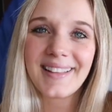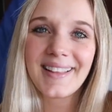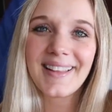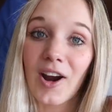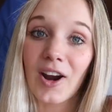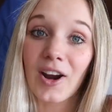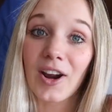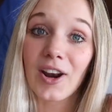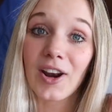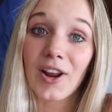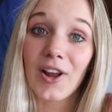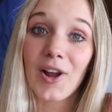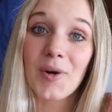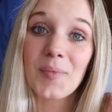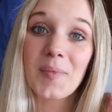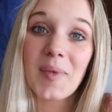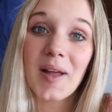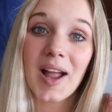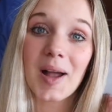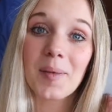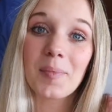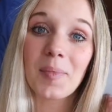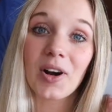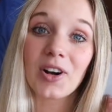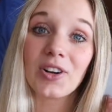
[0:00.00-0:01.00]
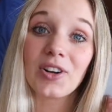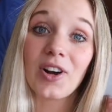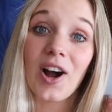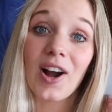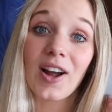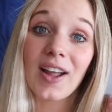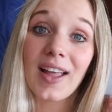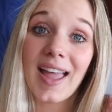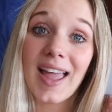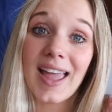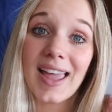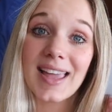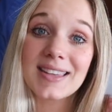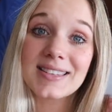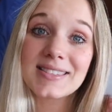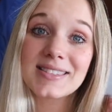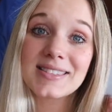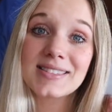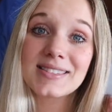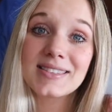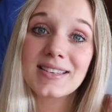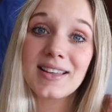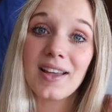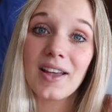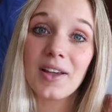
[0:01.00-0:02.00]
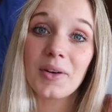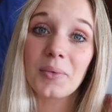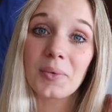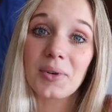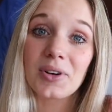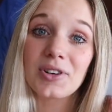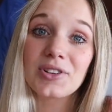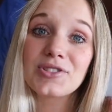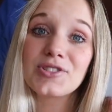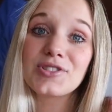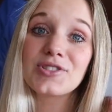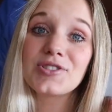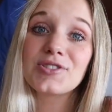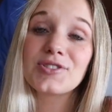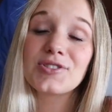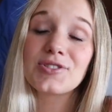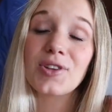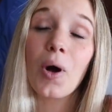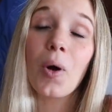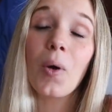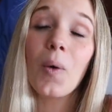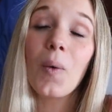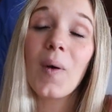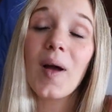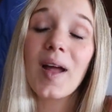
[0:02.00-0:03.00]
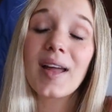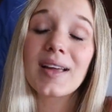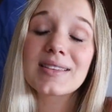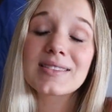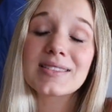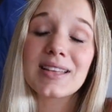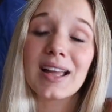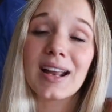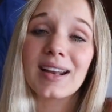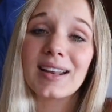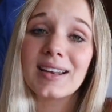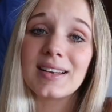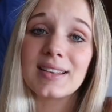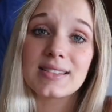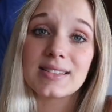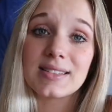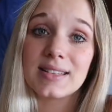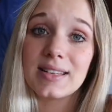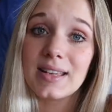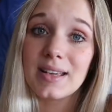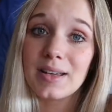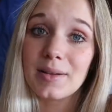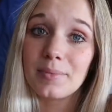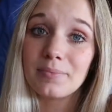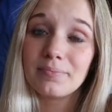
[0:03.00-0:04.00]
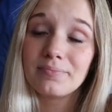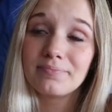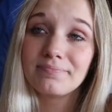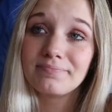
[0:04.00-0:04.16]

are gonna go pick up our dog Ace, and we're so excited to see him.